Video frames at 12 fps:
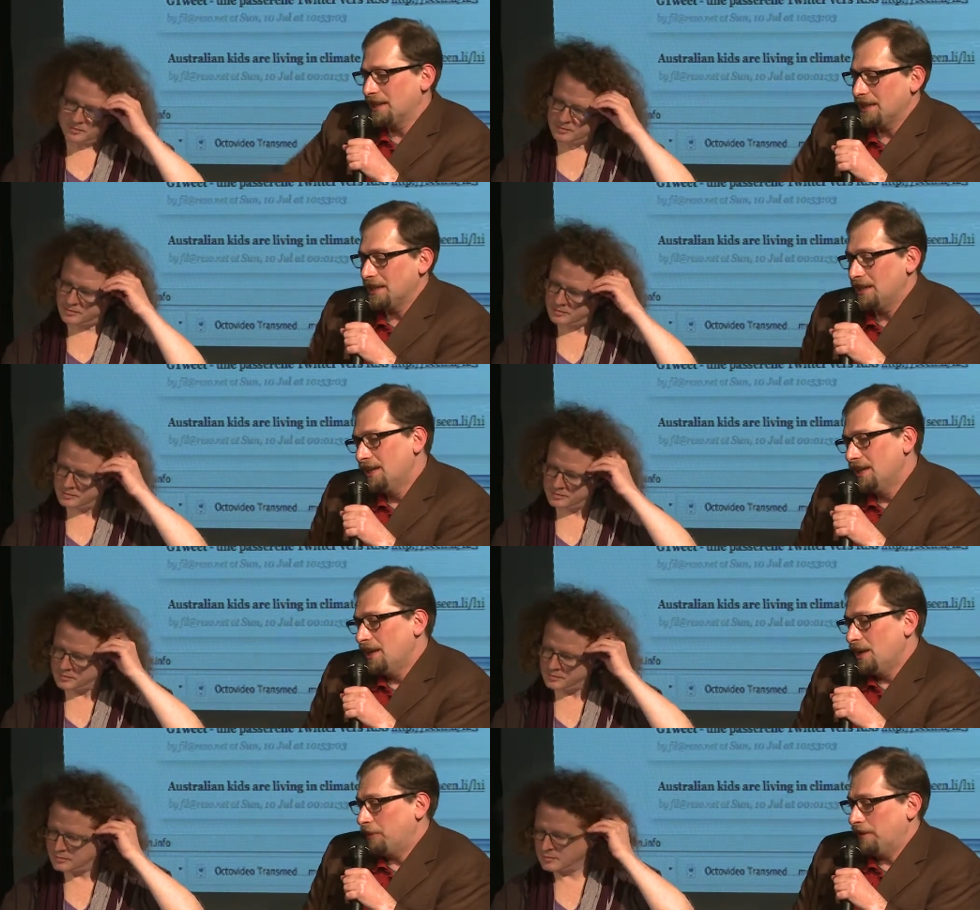Speaker 1: A, uh,
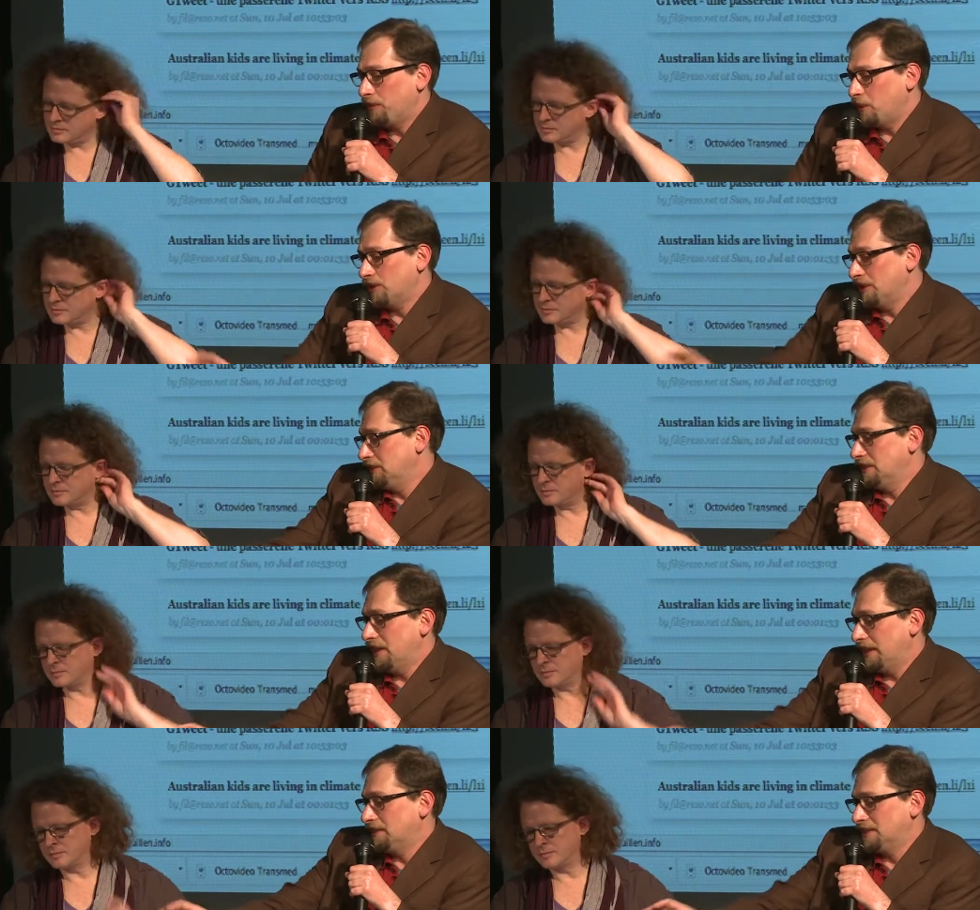but of course, this is
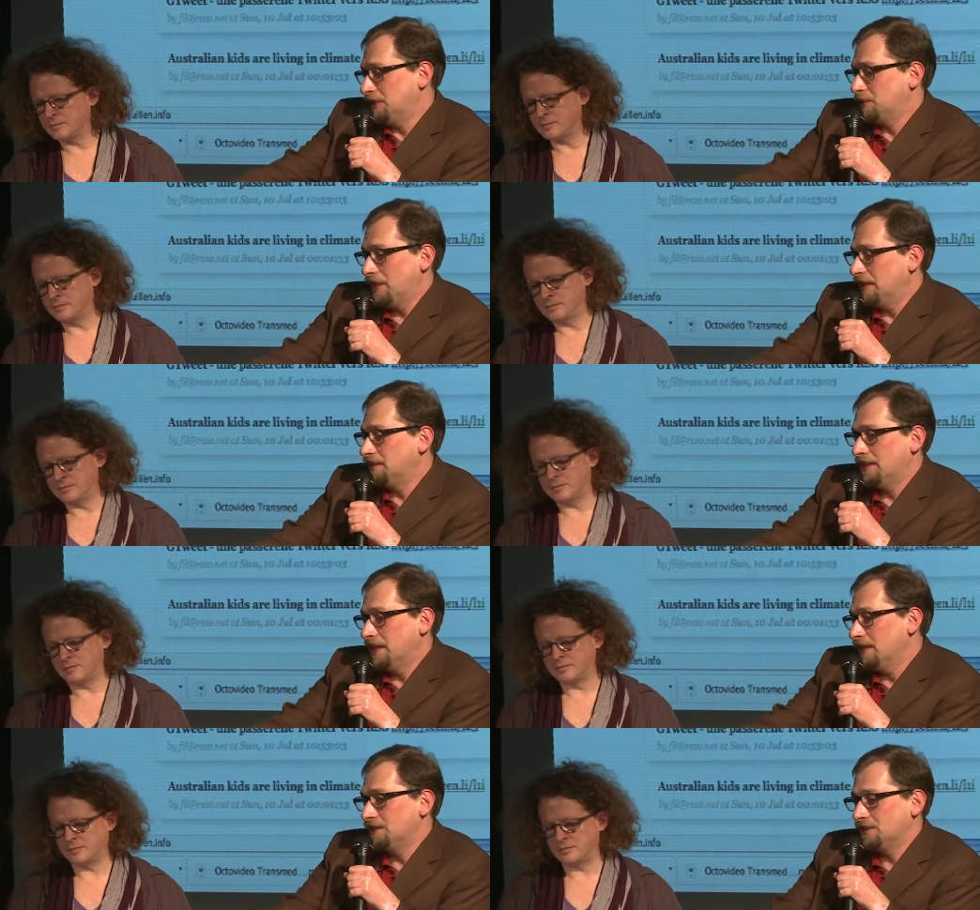not a centralized
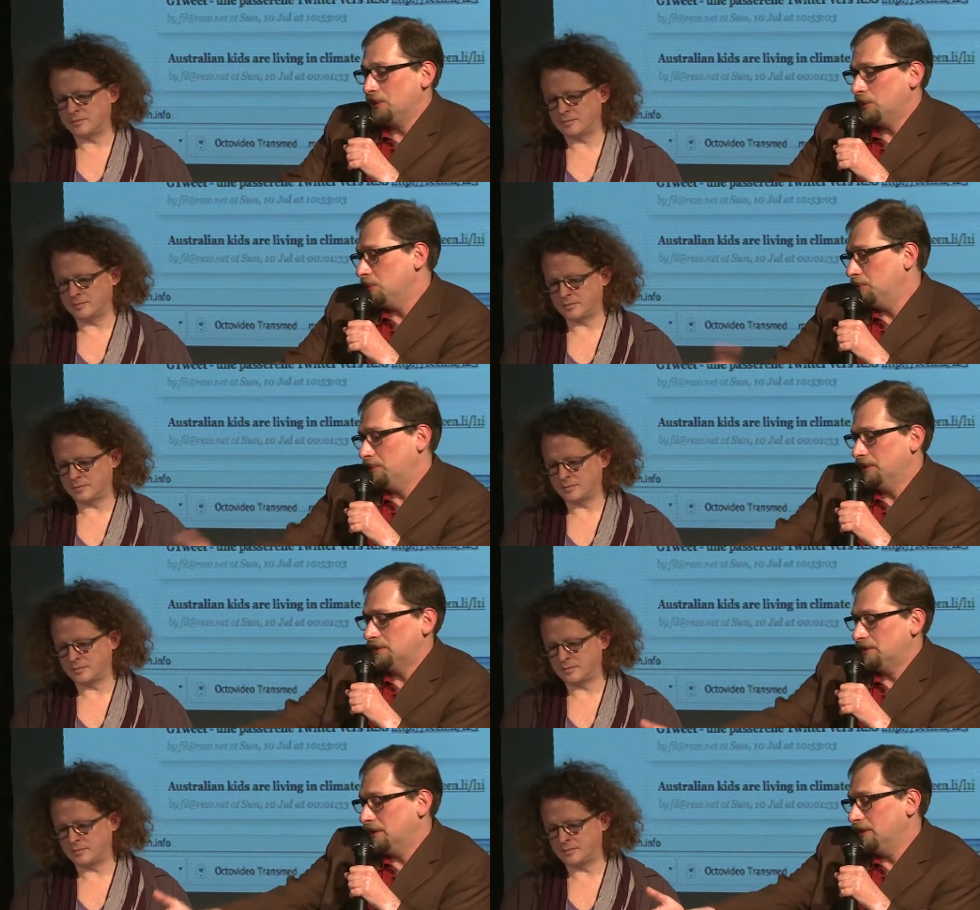thing. So this
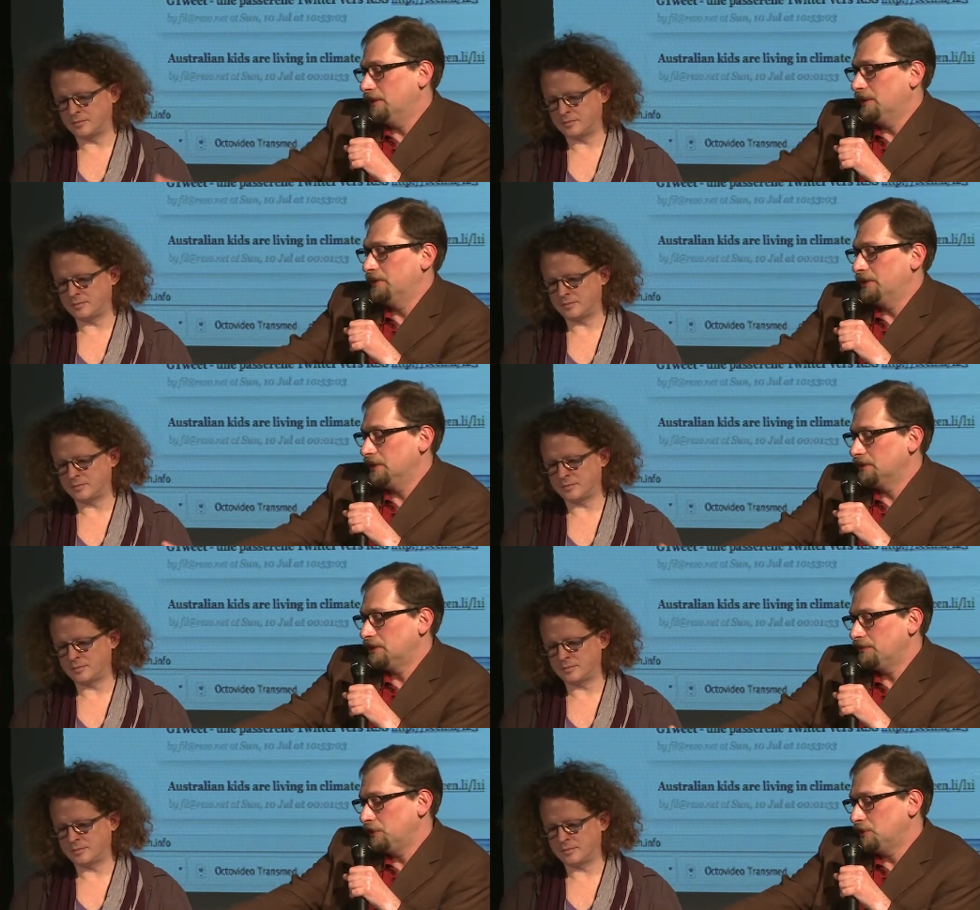the, the, the list
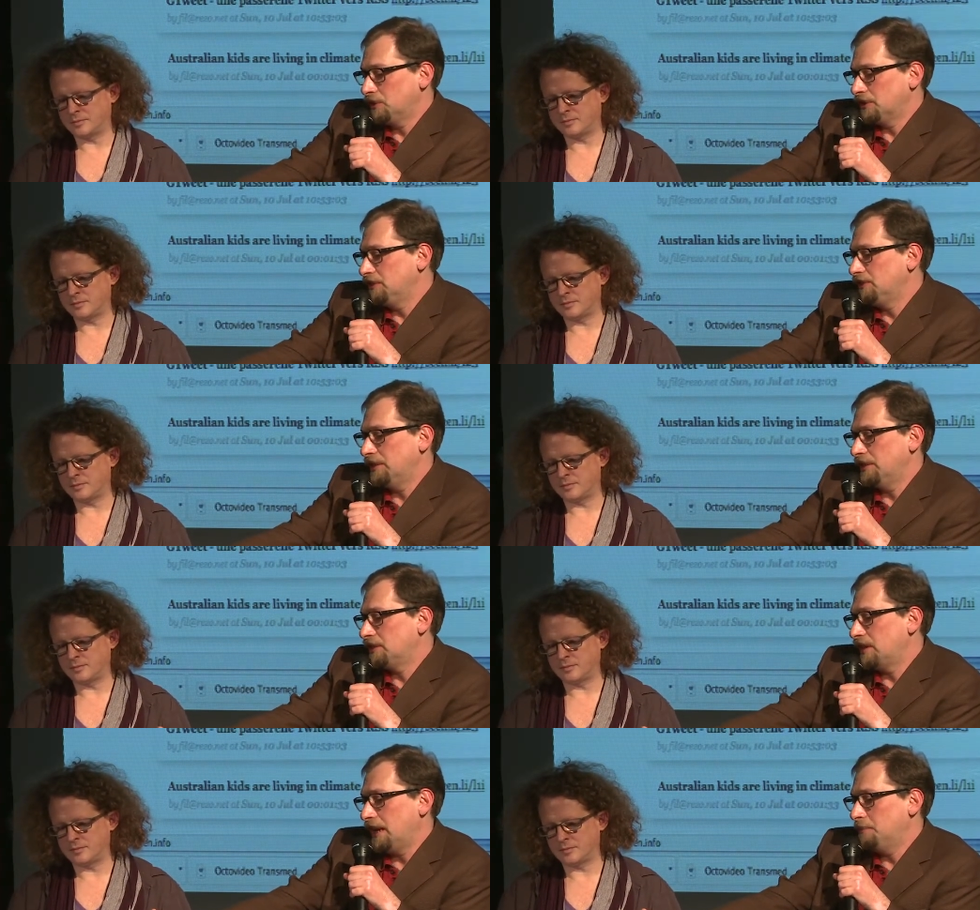of users that's on this
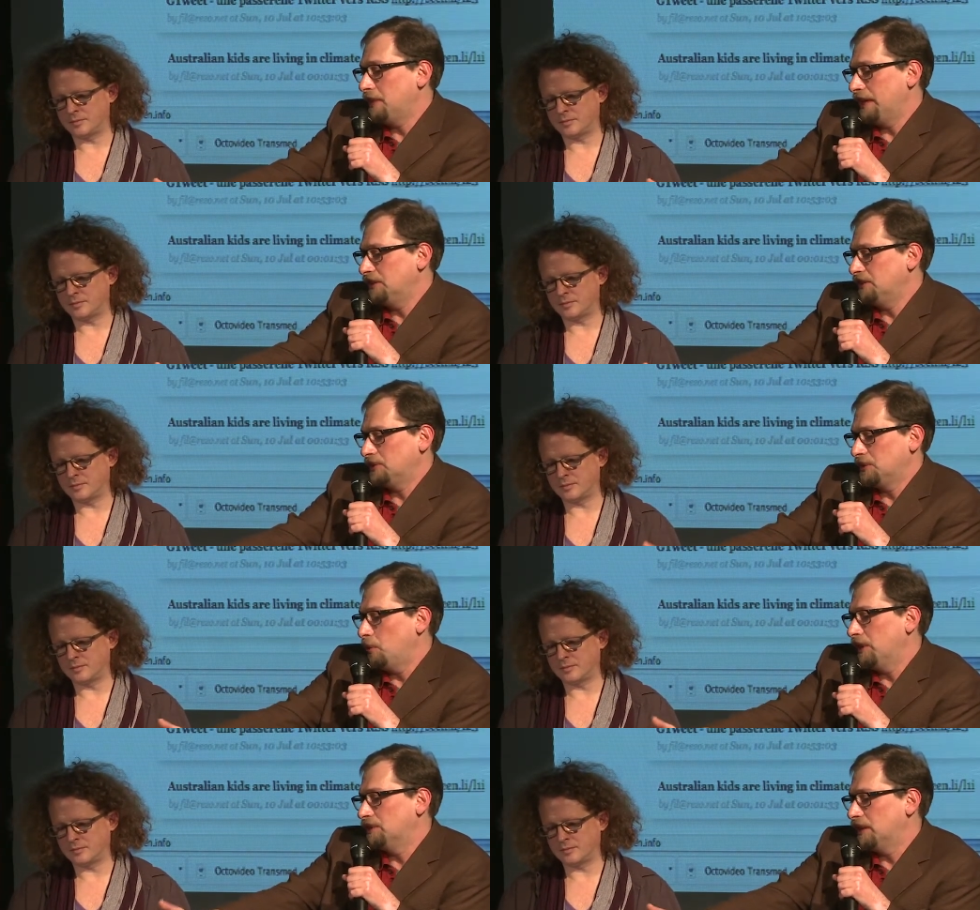timeline is just the
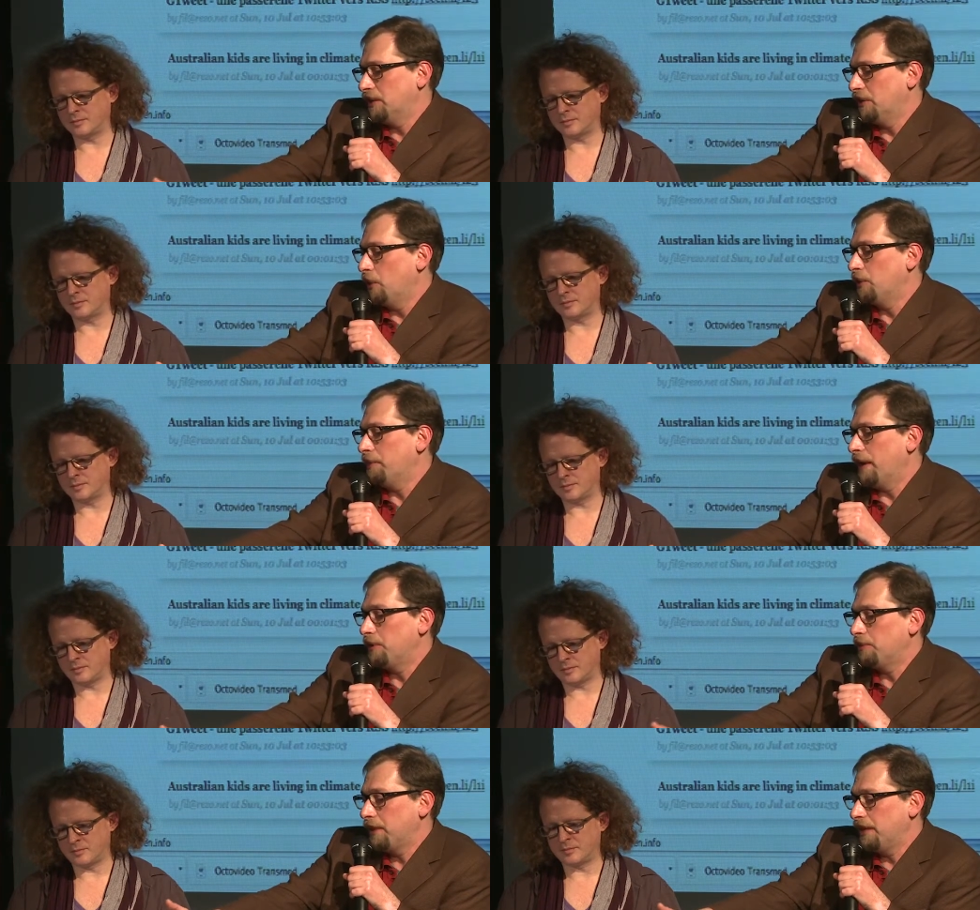ones that are known
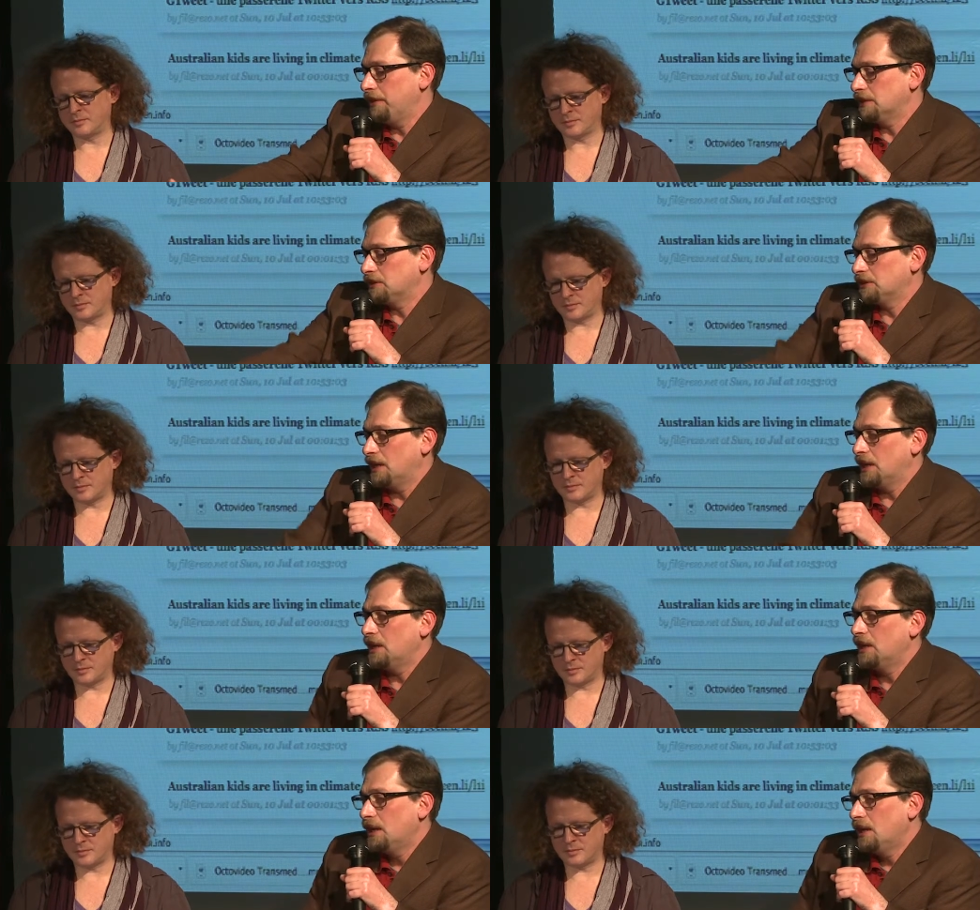about by this uh,